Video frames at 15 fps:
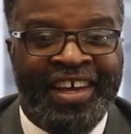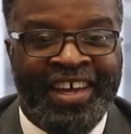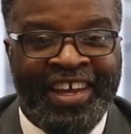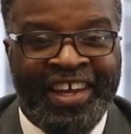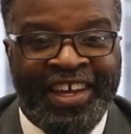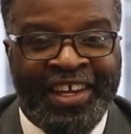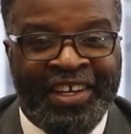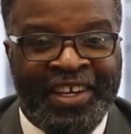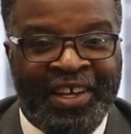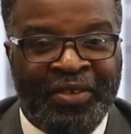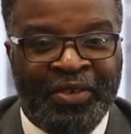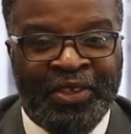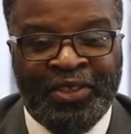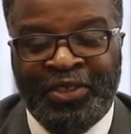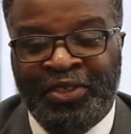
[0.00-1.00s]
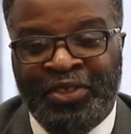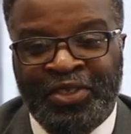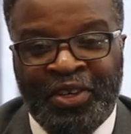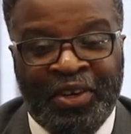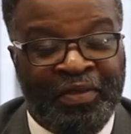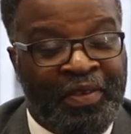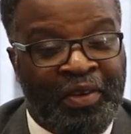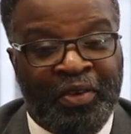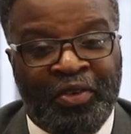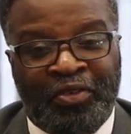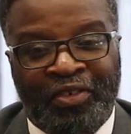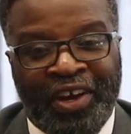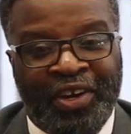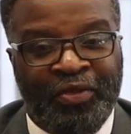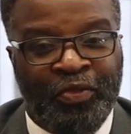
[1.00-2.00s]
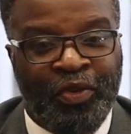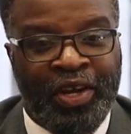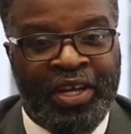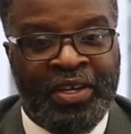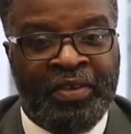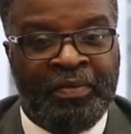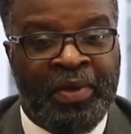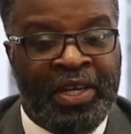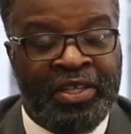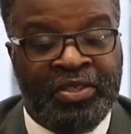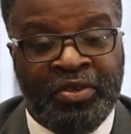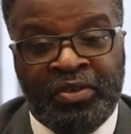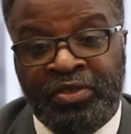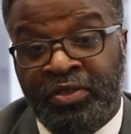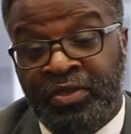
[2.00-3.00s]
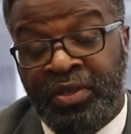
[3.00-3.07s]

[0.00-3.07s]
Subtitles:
and they will do so in a very creative way in the many social